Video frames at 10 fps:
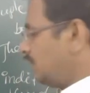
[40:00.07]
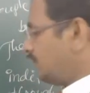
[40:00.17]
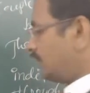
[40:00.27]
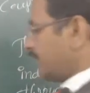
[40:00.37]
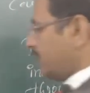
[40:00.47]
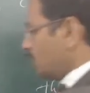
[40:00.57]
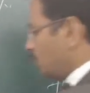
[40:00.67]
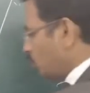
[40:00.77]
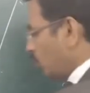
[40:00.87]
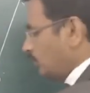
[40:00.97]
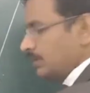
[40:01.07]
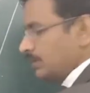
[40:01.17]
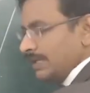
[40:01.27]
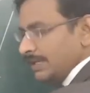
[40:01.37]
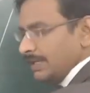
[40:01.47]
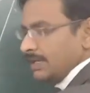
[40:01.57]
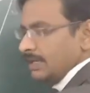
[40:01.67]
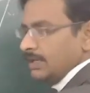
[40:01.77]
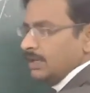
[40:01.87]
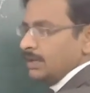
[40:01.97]
will try to move
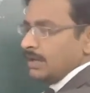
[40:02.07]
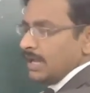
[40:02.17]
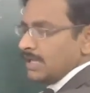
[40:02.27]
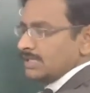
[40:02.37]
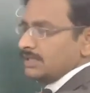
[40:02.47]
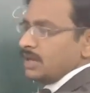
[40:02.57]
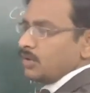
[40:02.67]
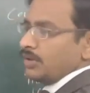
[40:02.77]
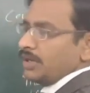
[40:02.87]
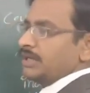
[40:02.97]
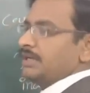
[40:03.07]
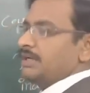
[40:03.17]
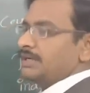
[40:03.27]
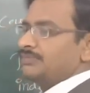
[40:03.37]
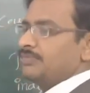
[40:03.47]
linearly rather than rotating it,